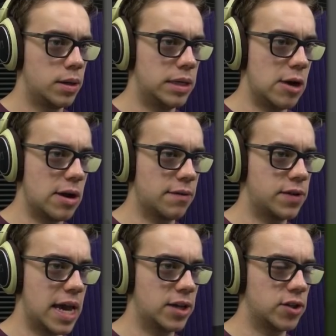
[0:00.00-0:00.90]
Now we have
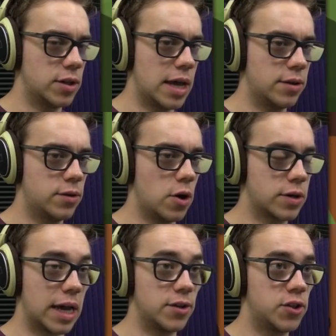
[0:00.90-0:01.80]
to exit at...
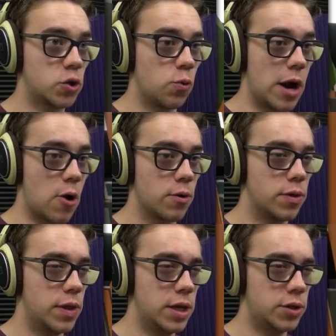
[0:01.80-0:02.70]
Okay, square.
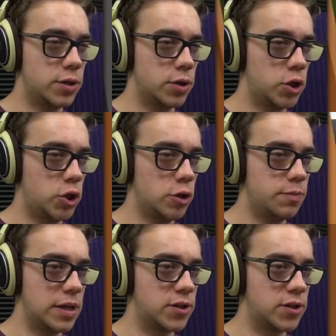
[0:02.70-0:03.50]
This should be